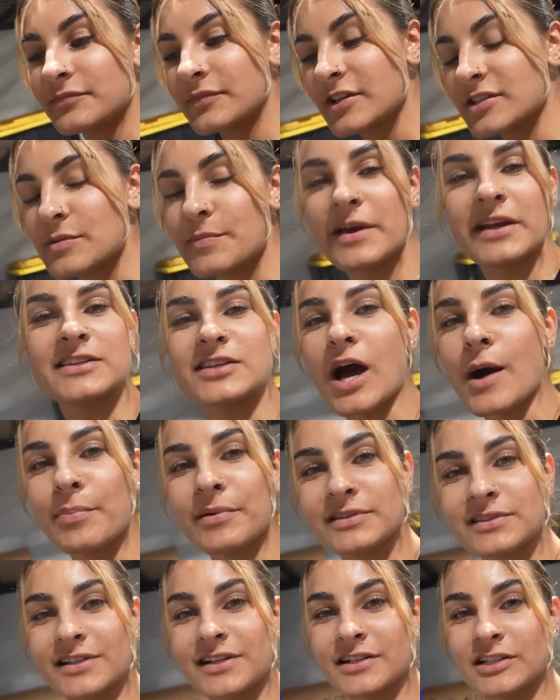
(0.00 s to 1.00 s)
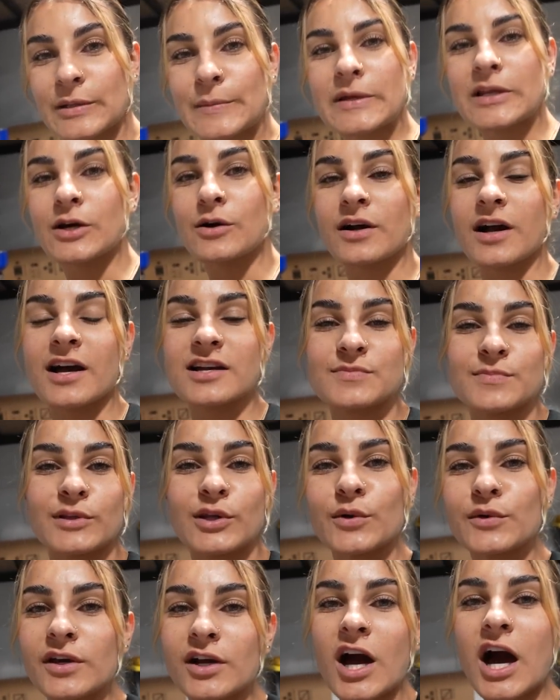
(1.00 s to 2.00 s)
It's a big topic there. Let me know, guys,
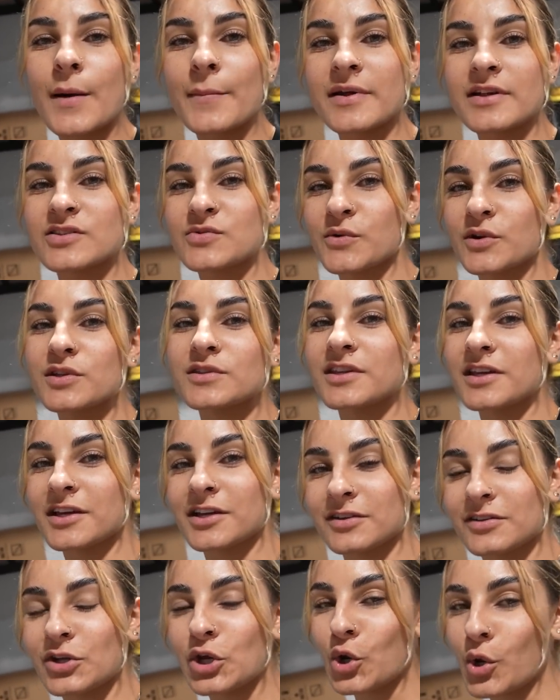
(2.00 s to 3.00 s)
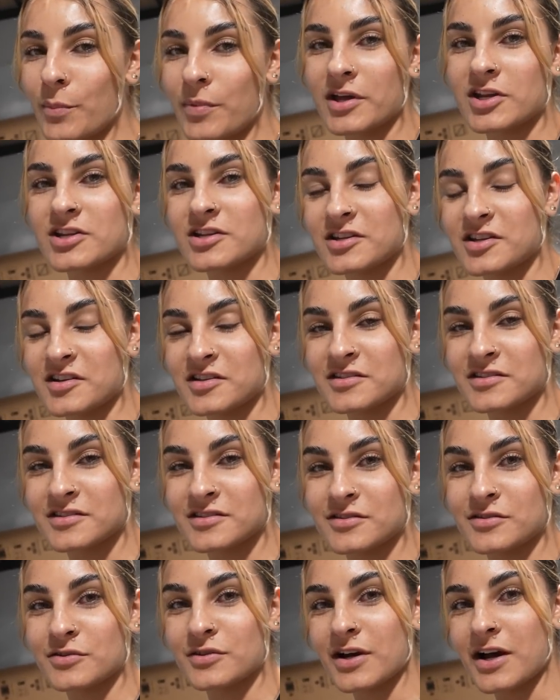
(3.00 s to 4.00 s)
below in the comments. What do you think your opinion
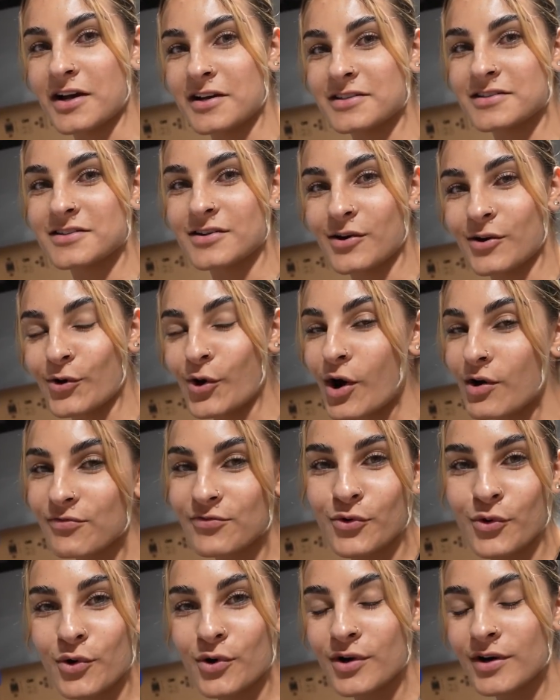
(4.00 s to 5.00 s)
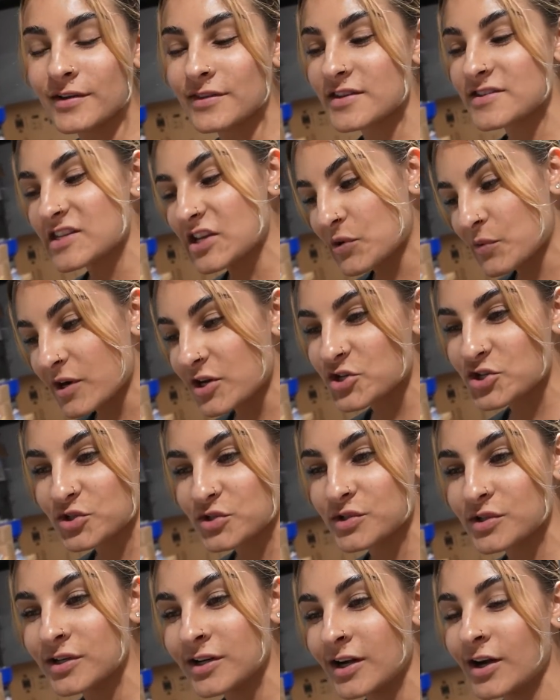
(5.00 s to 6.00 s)
is? Do you guys are all for the
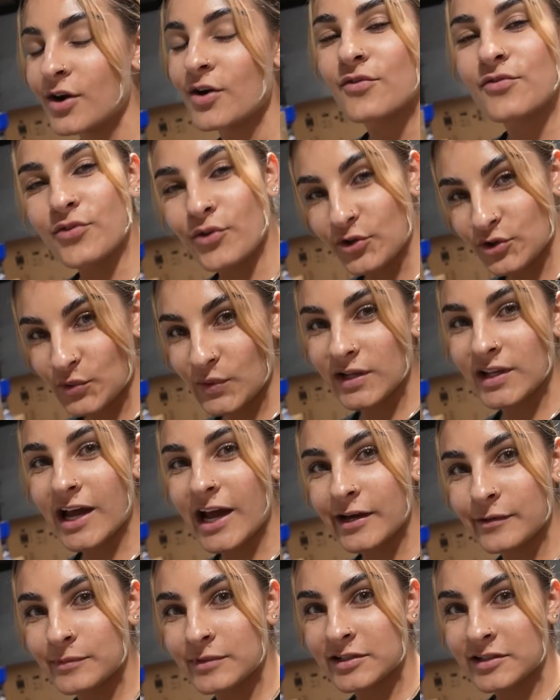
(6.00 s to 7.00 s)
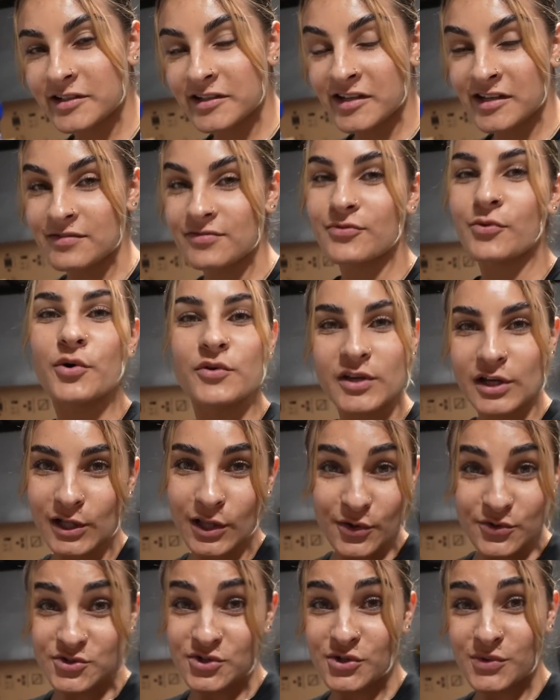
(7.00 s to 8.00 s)
sequential, for the reliability, for the
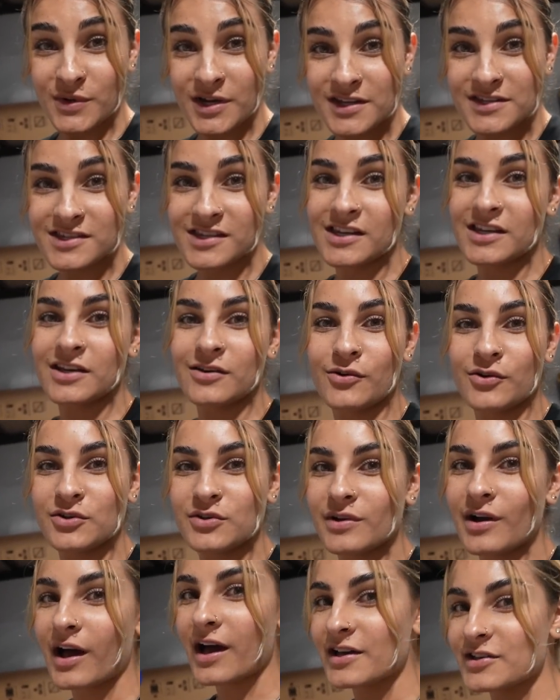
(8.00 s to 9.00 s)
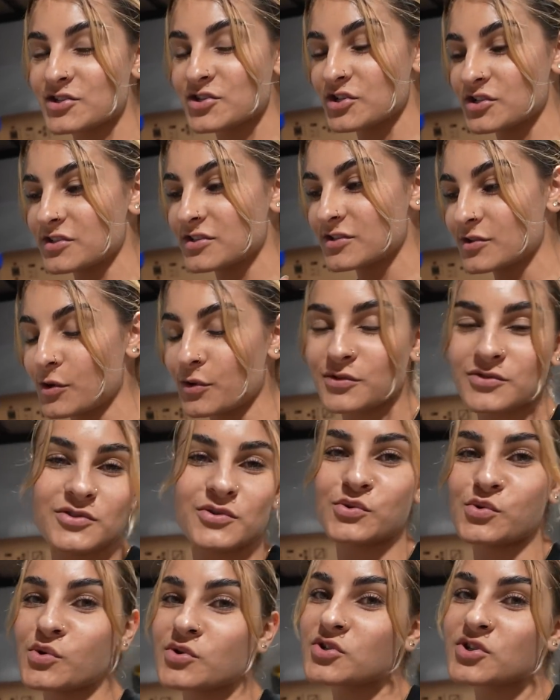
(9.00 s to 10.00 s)
closer racing, or you guys just old
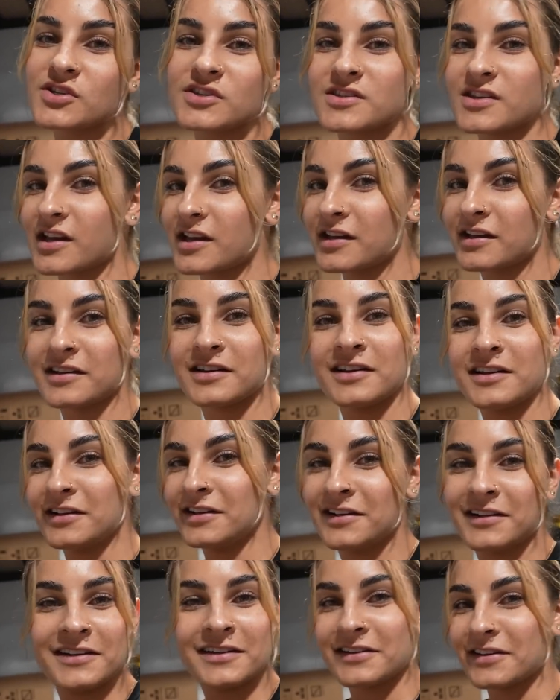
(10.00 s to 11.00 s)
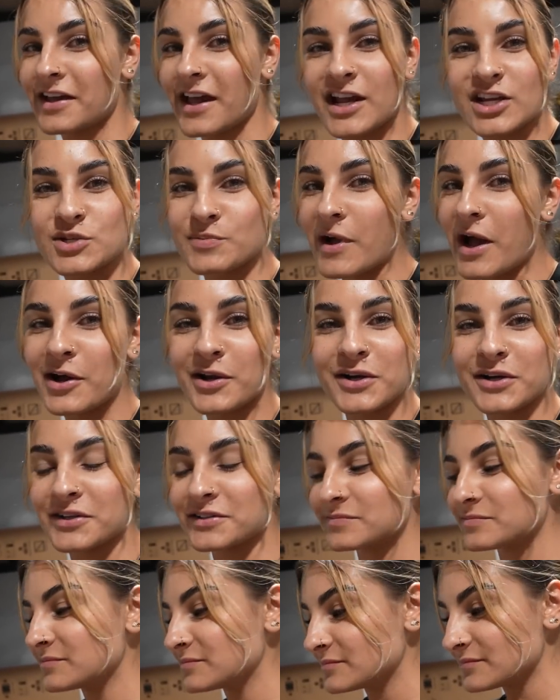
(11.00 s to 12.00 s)
school and just say H
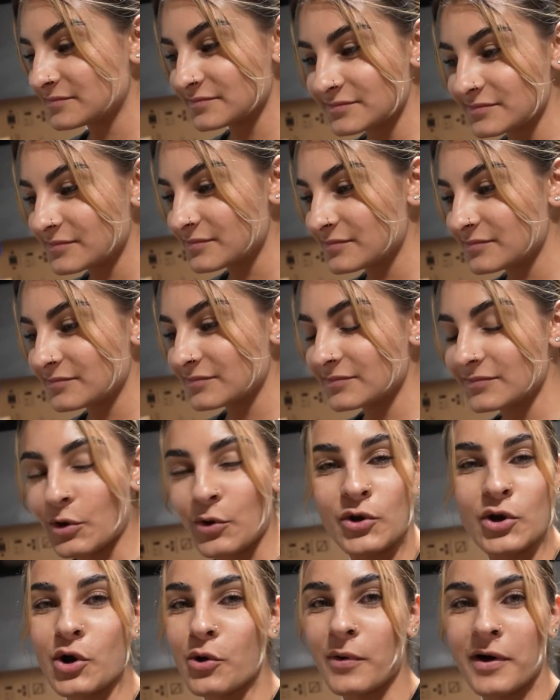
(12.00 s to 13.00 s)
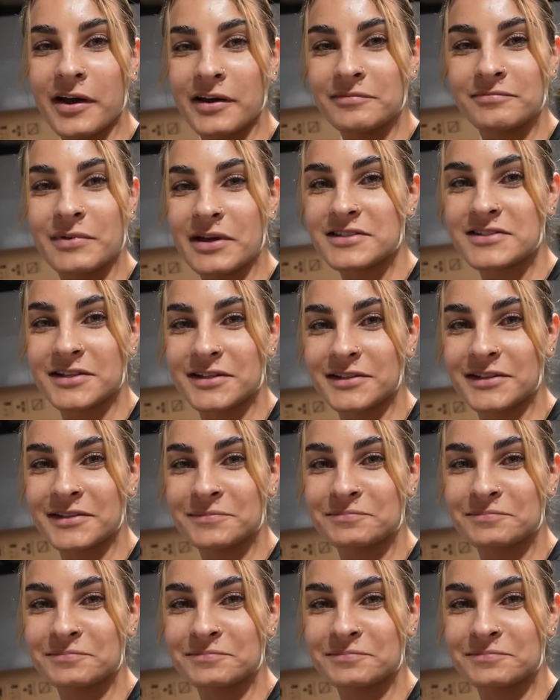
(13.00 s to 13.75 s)
pattern or no way, basically?